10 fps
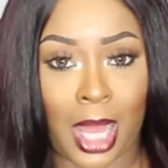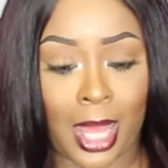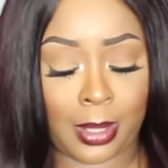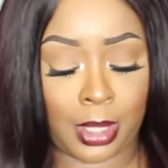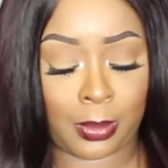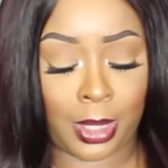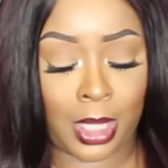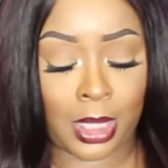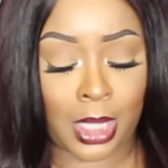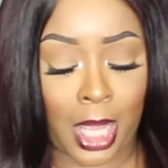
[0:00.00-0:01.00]
lot
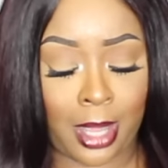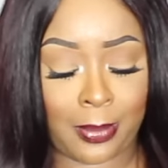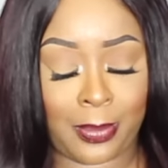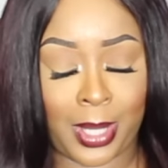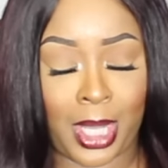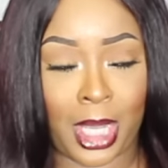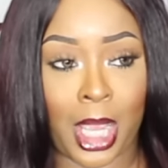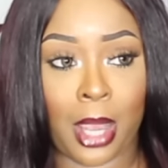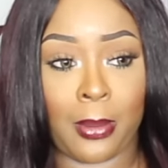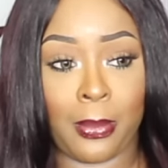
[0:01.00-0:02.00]
because I have
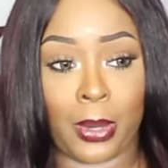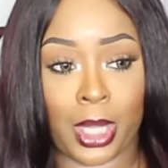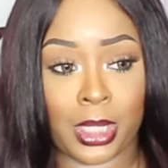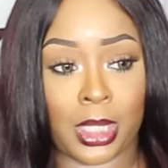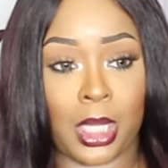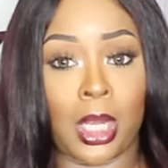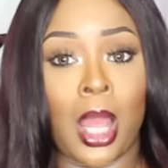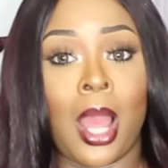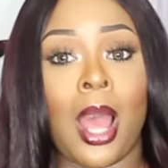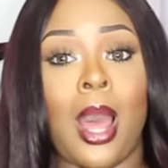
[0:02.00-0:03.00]
big breasts and
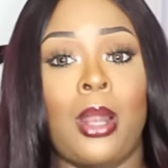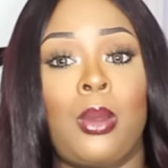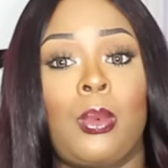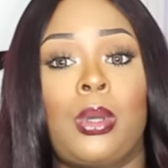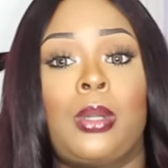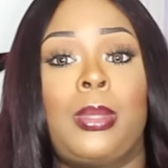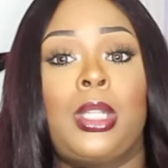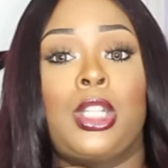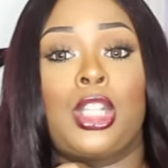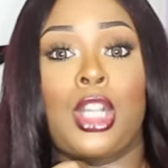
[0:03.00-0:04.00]
I don't want to
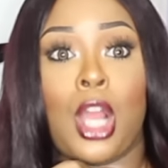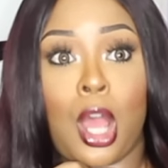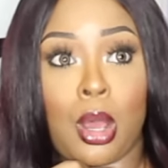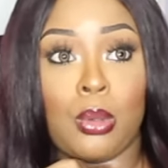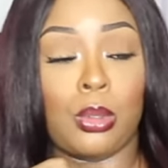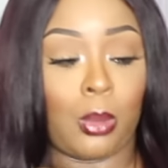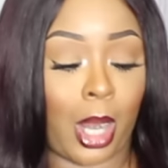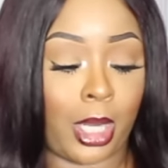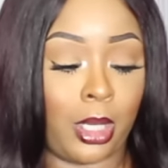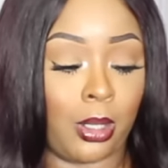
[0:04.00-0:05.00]
be choked
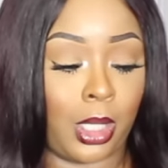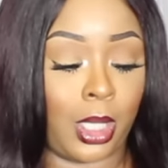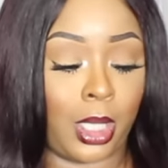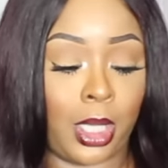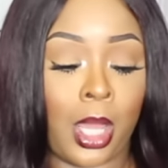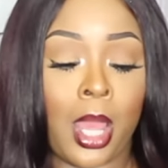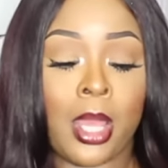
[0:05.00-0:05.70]
right here, honey.